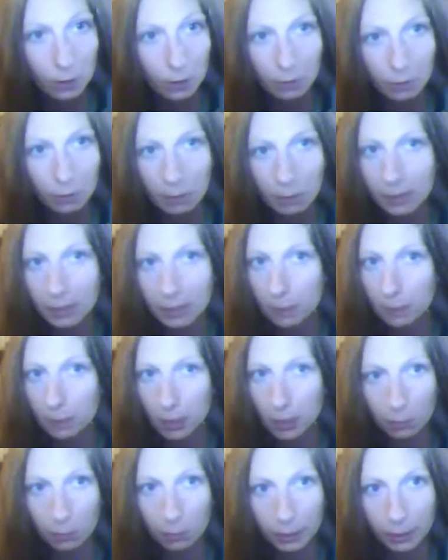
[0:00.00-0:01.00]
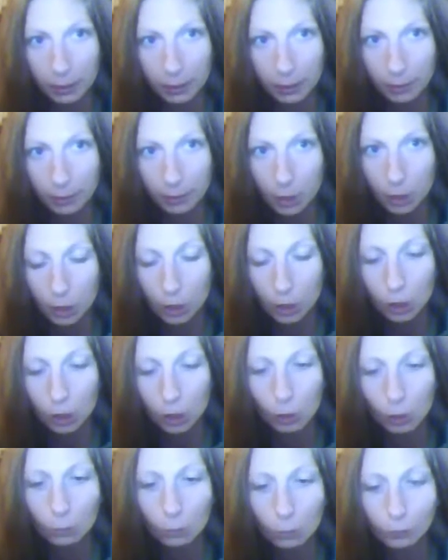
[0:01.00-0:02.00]
It may be something completely fresh and
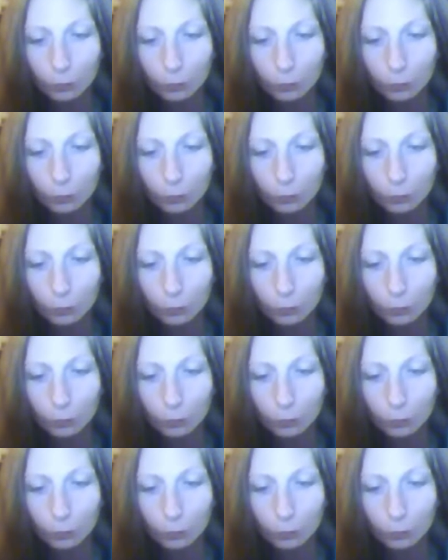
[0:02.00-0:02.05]
new,